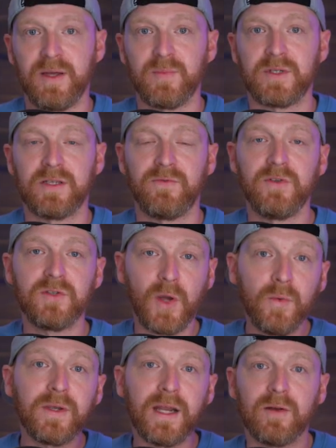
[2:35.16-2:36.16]
pain, because if you
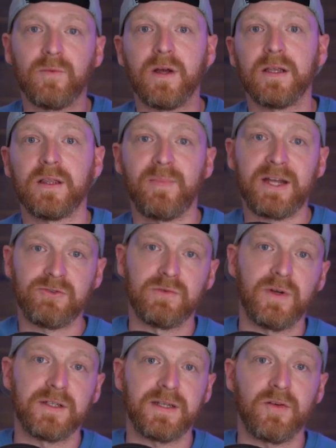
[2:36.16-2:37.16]
don't get it right, the battery
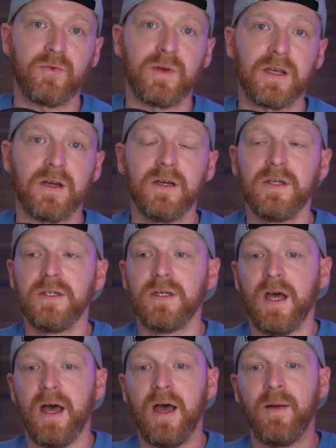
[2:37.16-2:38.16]
runs down quicker.
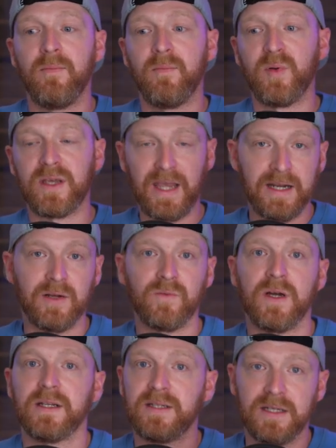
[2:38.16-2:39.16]
But getting it
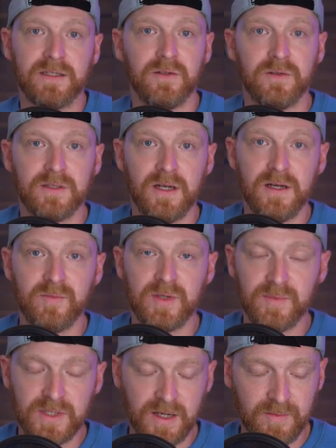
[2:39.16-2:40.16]
right takes a long time
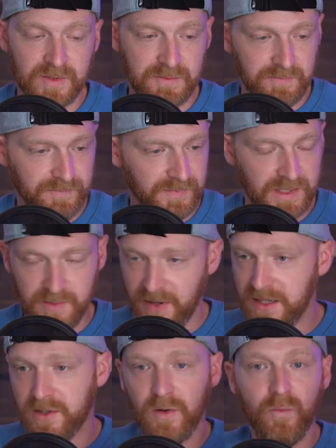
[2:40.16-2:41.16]
sometimes,
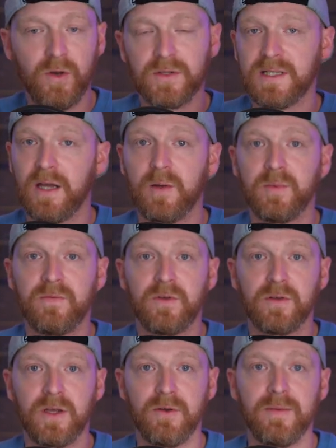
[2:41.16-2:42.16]
depending on what setup you've
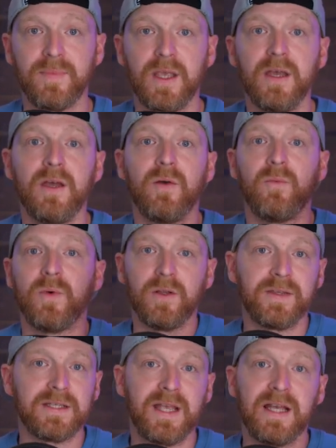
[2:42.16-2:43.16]
got going. Well,
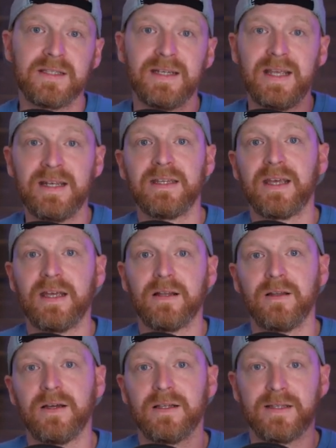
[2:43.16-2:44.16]
this has an indicator
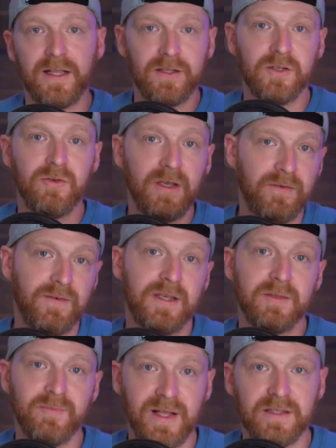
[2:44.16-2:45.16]
light telling you if it
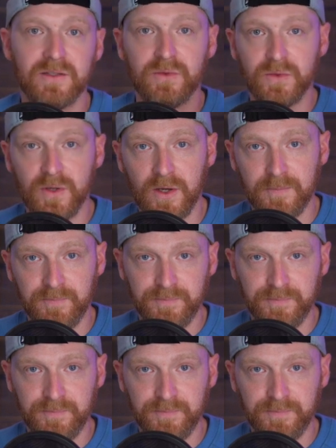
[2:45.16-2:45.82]
is balanced or not,